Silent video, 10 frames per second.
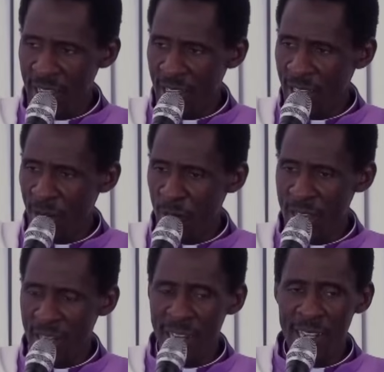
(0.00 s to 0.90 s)
uh, we
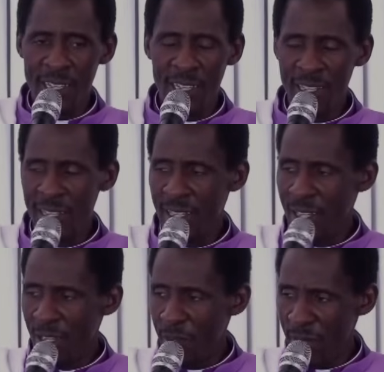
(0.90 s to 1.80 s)
are rallying
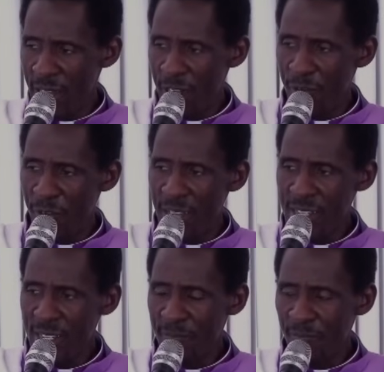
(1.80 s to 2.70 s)
prayer and
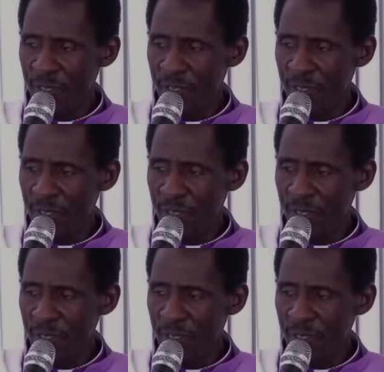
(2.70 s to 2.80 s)
fasting,